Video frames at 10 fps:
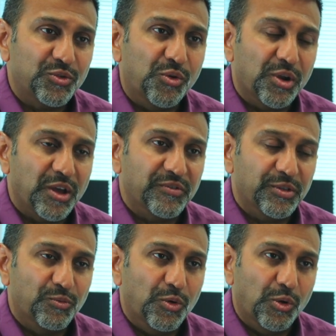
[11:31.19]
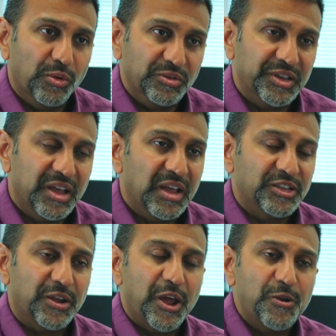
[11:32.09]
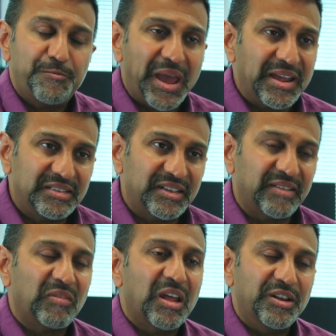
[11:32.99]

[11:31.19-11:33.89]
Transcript: all over the walls, so no painting,